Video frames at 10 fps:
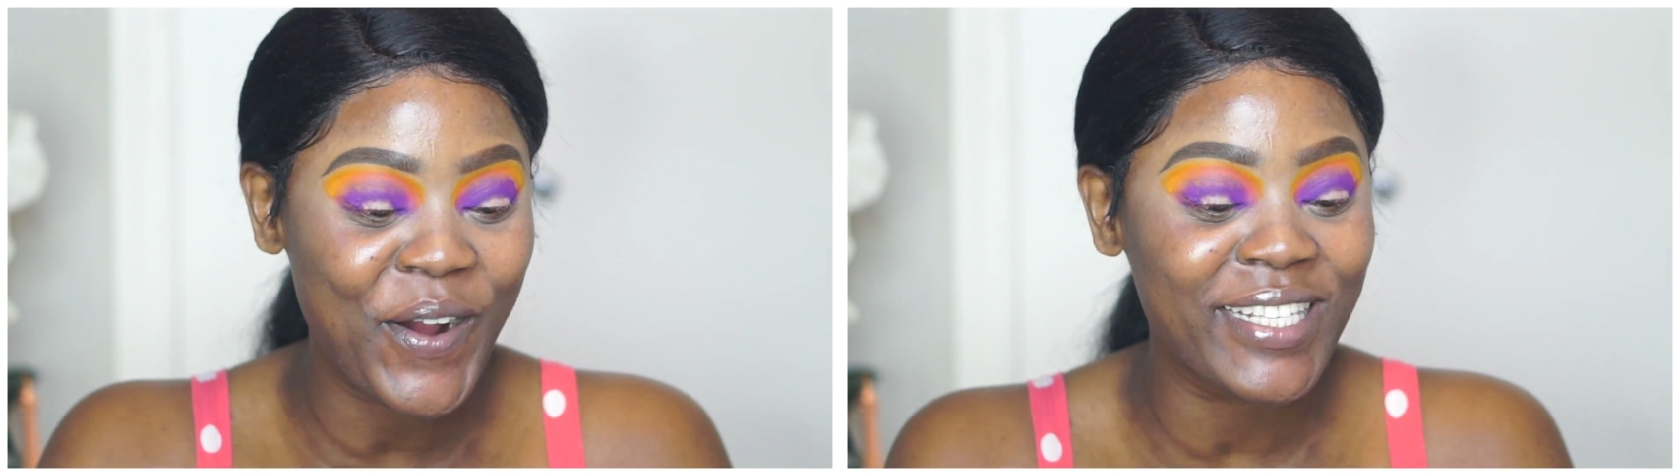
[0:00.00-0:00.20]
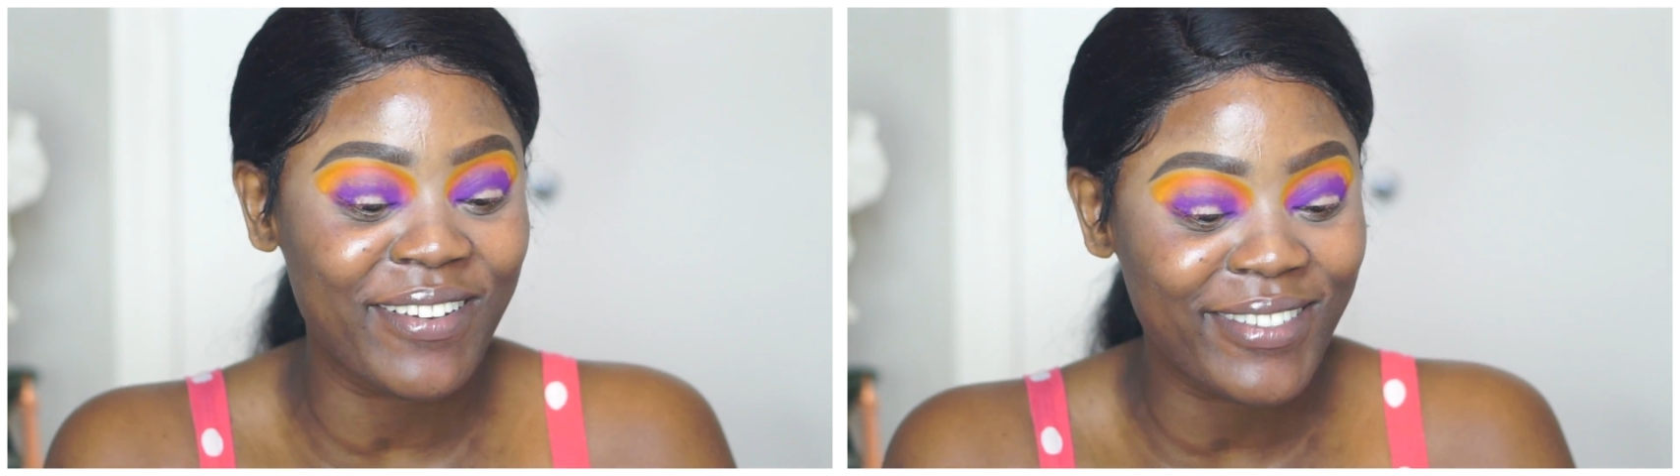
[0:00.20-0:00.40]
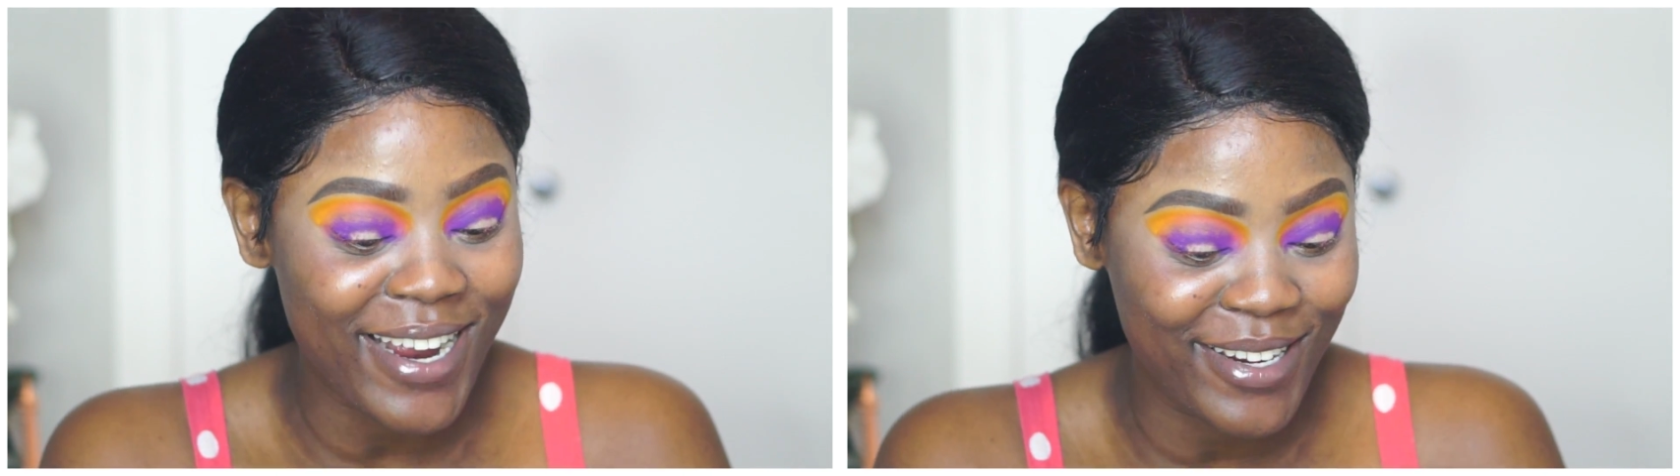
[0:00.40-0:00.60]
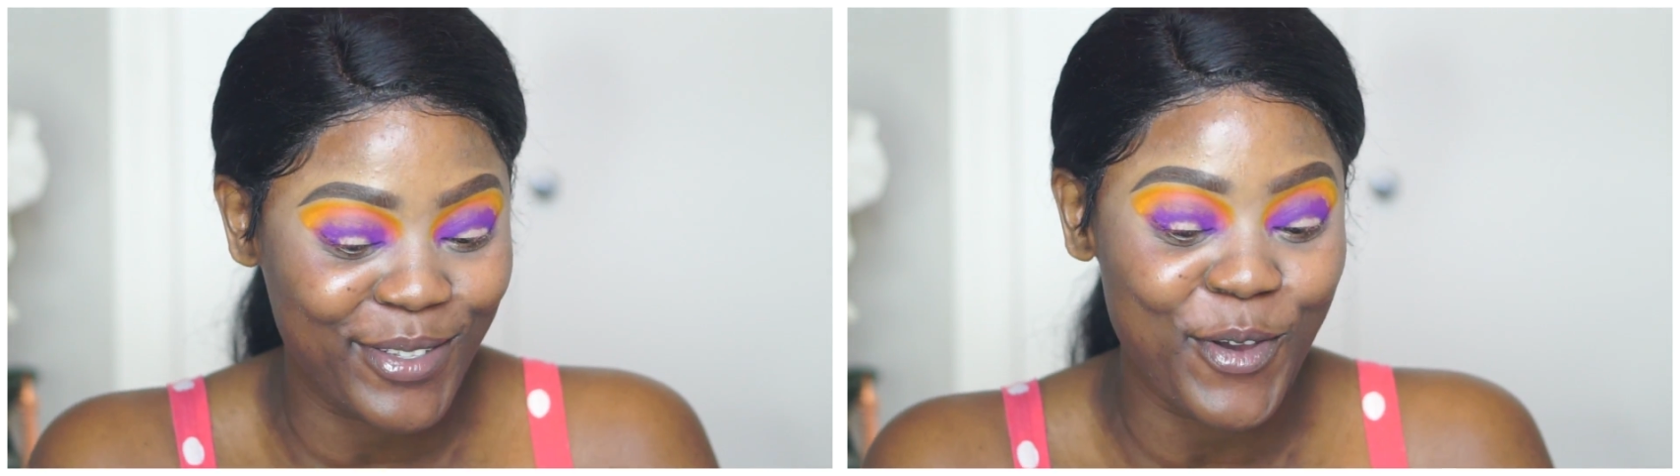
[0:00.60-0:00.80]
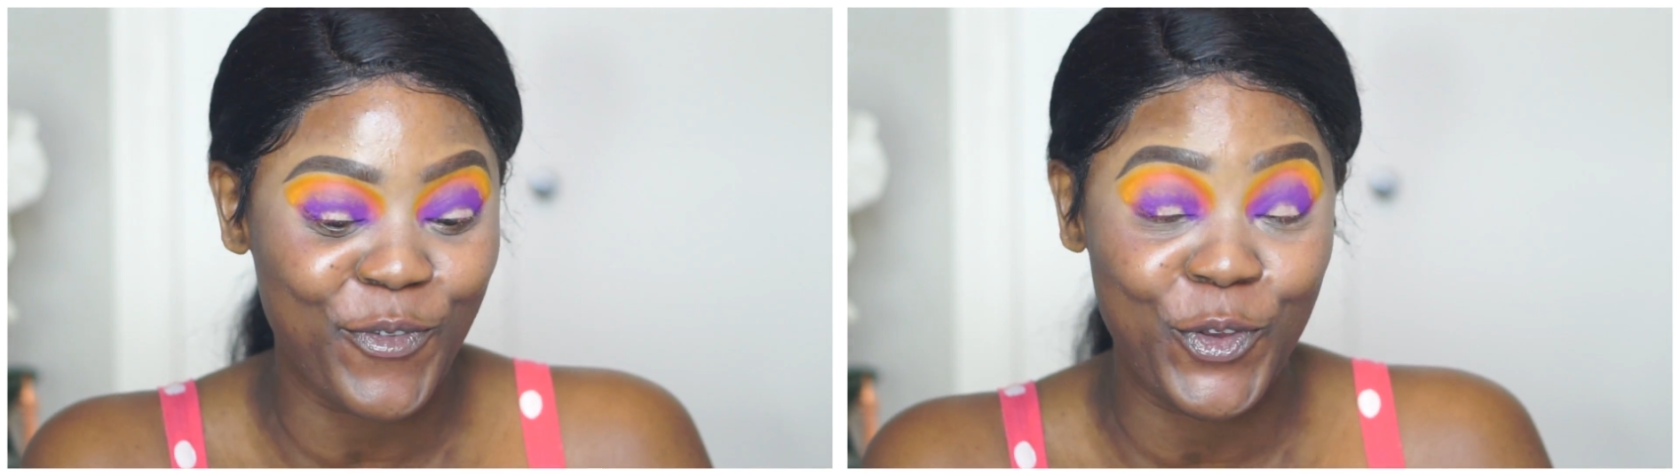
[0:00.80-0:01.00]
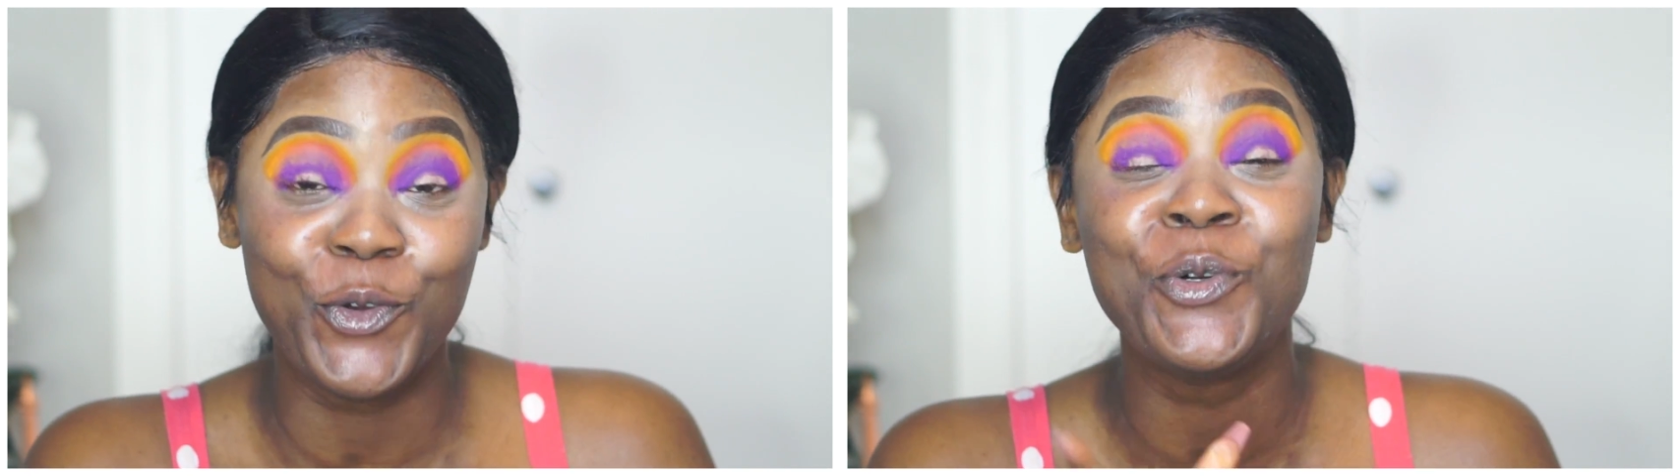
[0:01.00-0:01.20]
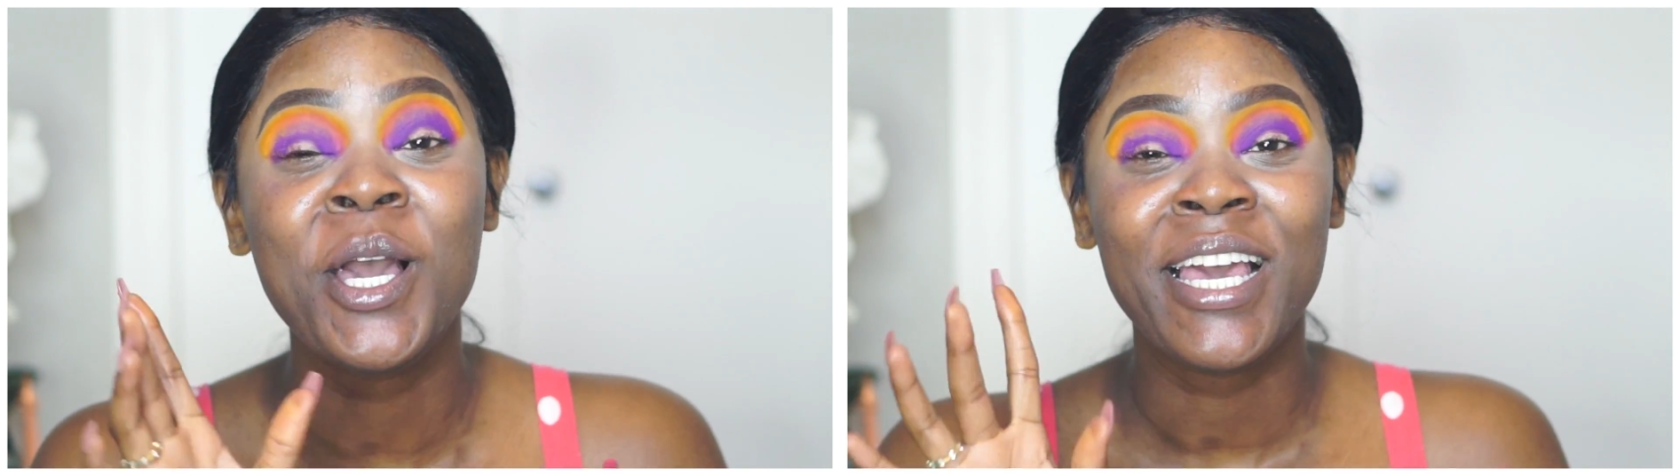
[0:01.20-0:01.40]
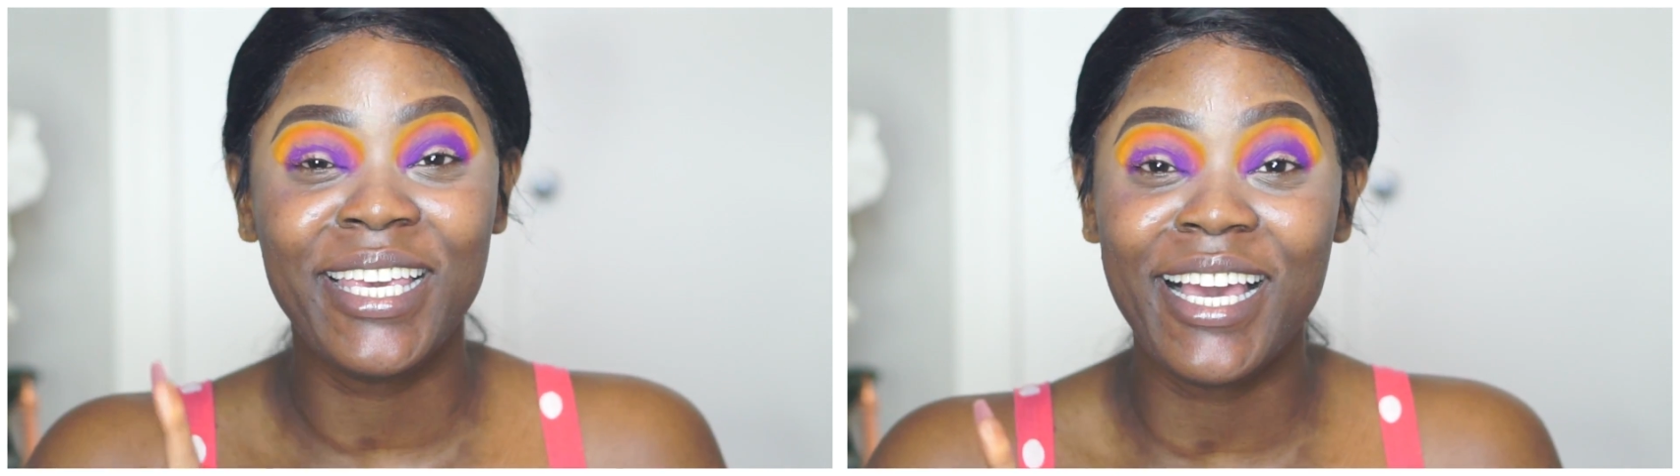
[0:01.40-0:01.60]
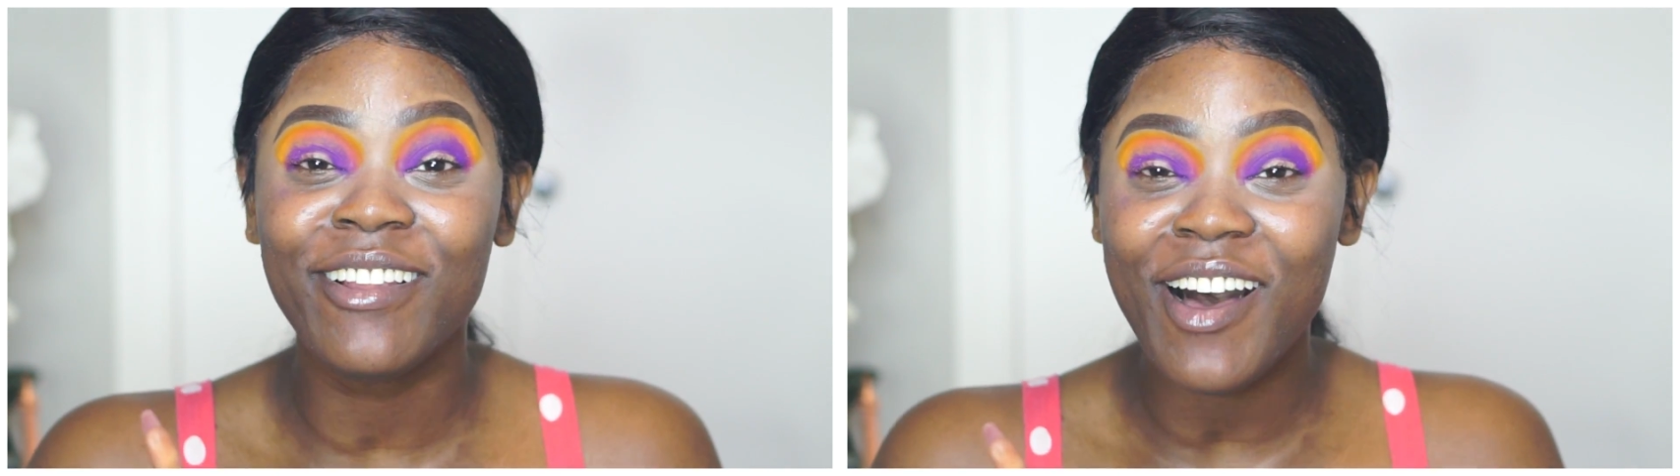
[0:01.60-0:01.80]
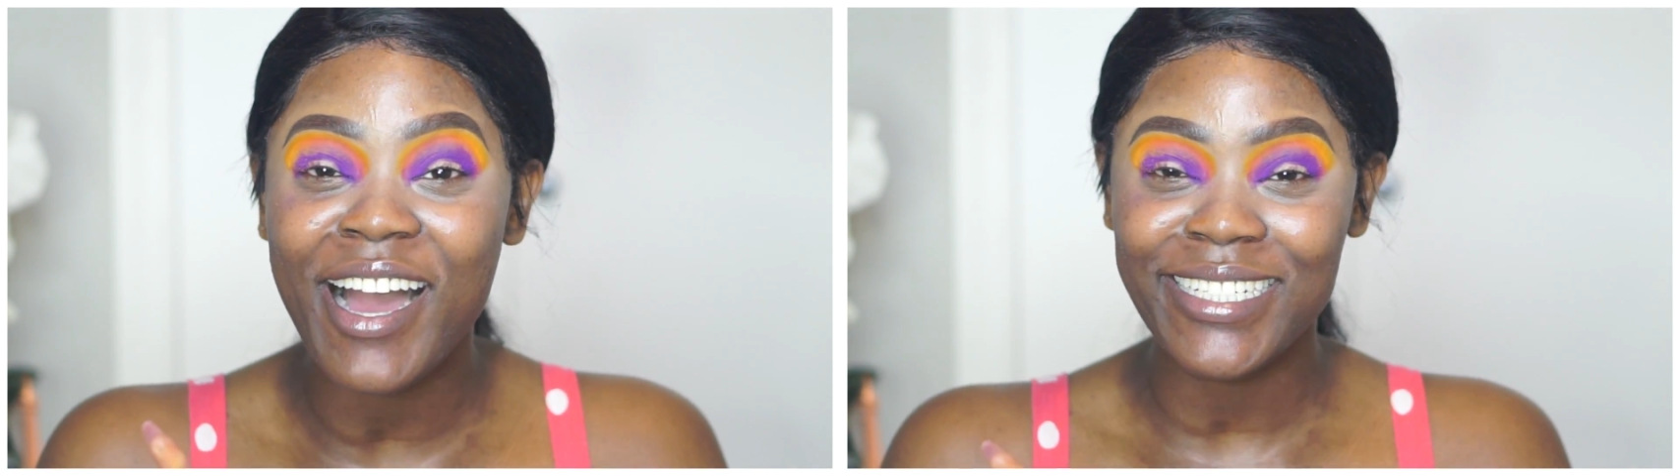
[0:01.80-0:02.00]
because I've tried to do a few
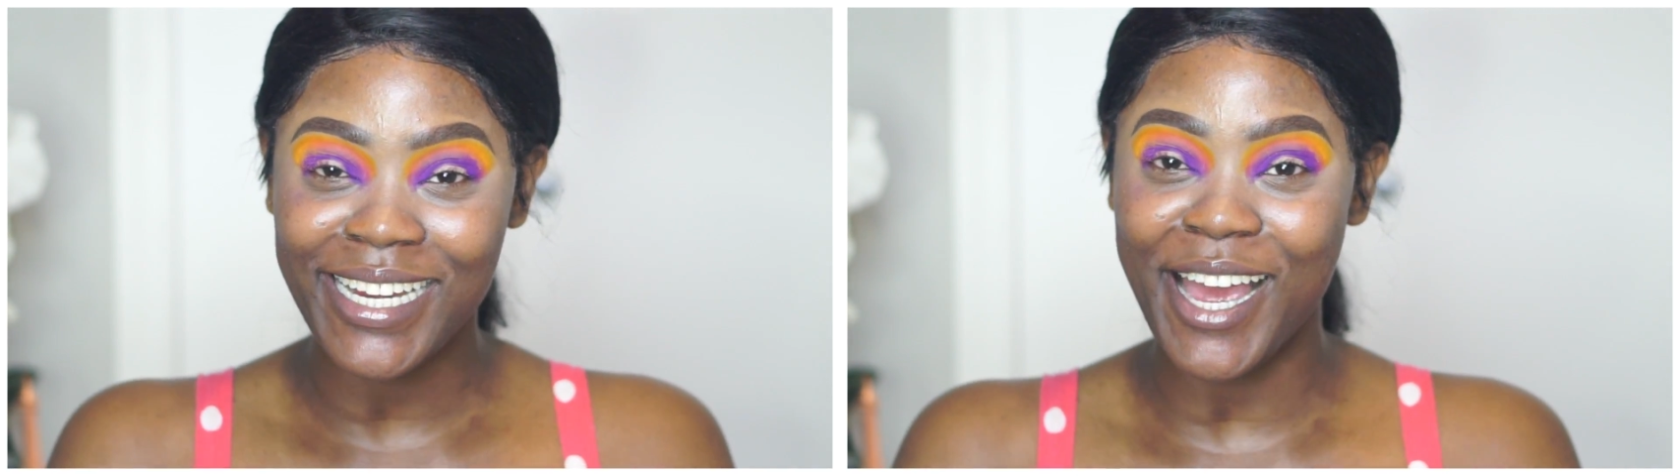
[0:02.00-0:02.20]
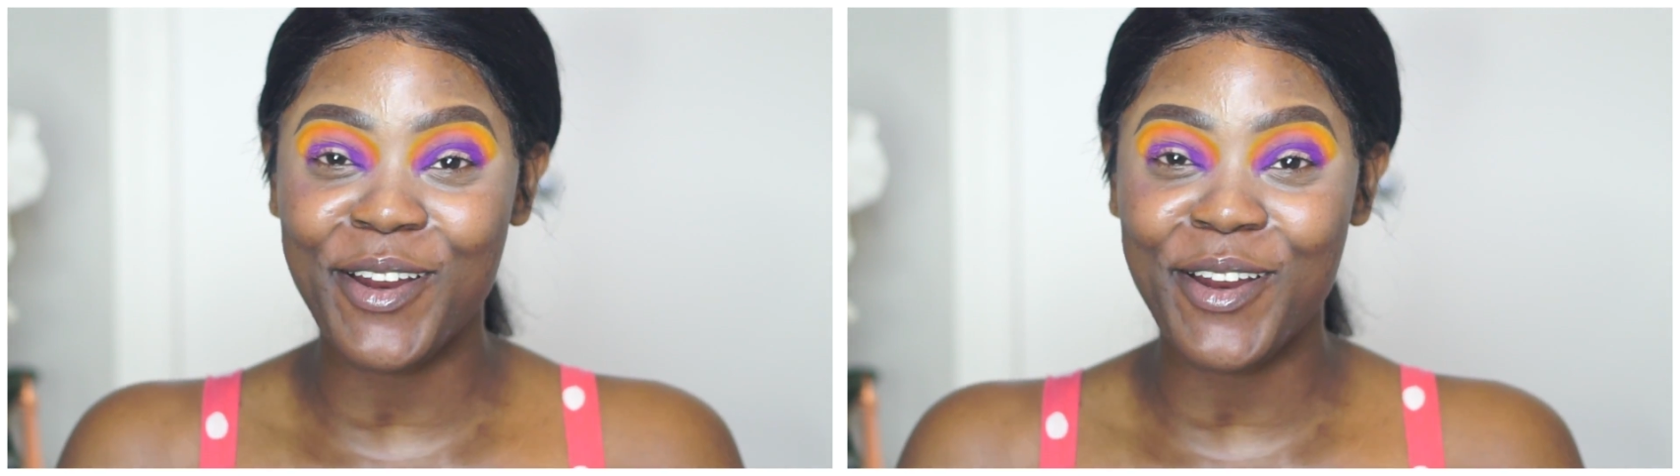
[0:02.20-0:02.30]
yellow eyeshadow.